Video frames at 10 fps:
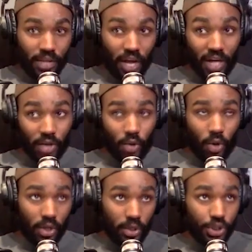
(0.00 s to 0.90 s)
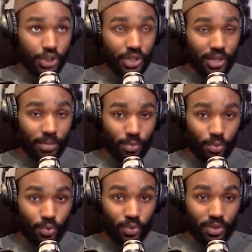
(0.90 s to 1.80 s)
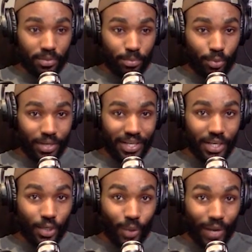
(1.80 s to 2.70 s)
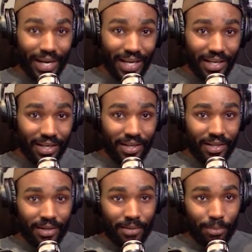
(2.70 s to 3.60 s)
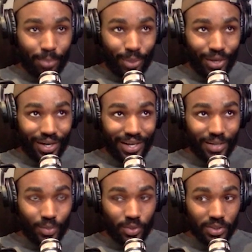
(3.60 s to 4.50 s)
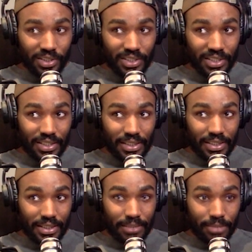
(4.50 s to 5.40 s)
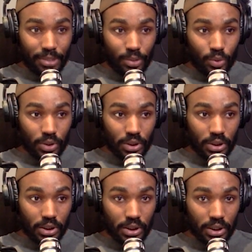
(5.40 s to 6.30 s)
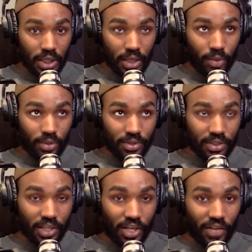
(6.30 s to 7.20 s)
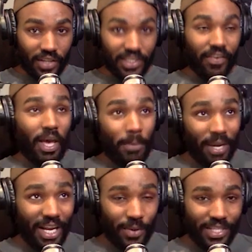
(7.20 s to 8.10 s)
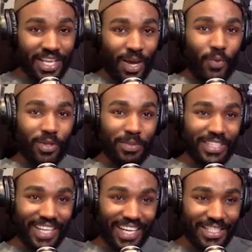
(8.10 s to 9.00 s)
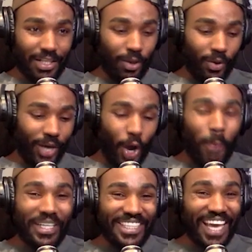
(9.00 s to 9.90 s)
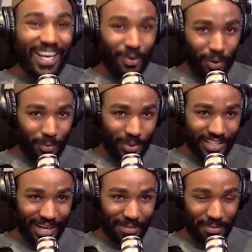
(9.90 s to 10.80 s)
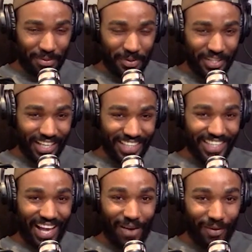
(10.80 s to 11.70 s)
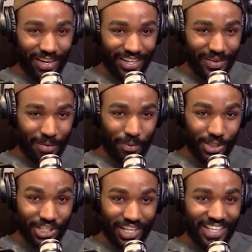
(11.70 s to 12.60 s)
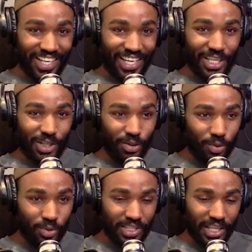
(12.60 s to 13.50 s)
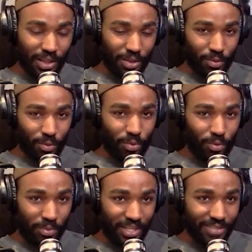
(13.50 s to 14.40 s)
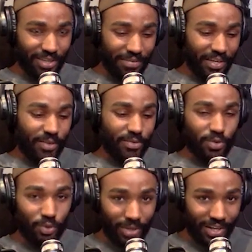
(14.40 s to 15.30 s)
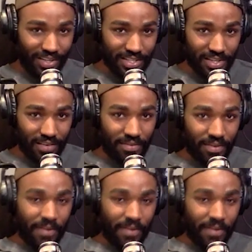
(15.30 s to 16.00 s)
the audio quality should come through pretty great, but we'll see about how it'll sync and all that stuff. But, anyways, with me today is Glory Almateo. One more time, I'm doing that. How are you? I appreciate you sticking through me trying to figure out Zoom and all this stuff.